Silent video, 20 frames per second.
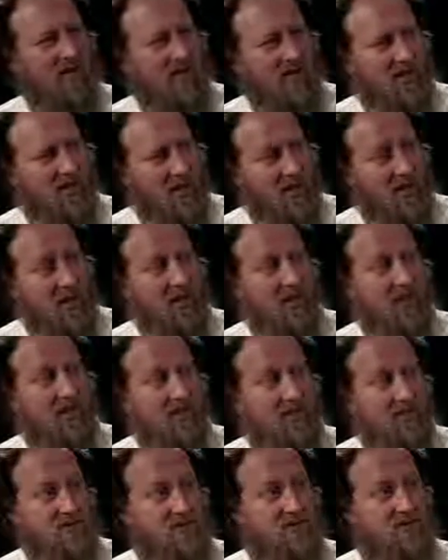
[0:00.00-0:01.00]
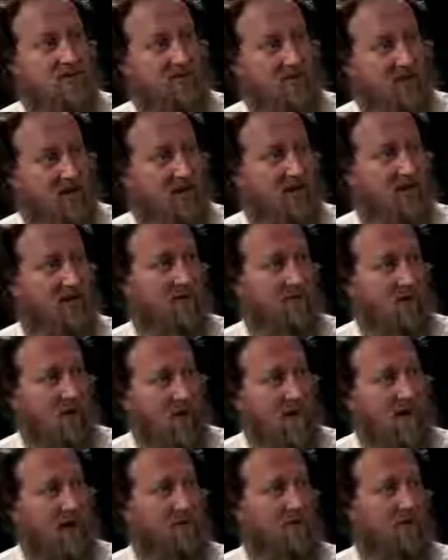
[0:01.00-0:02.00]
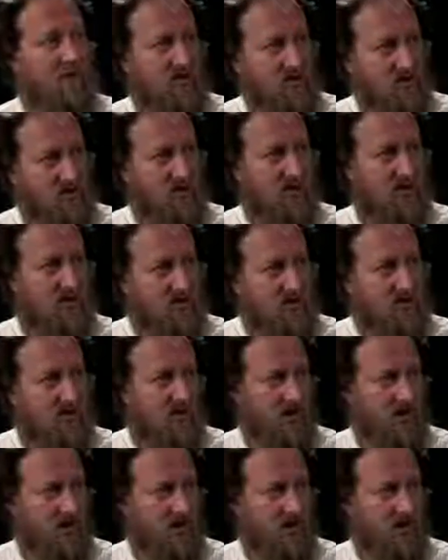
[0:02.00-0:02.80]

inclined to believe what that person is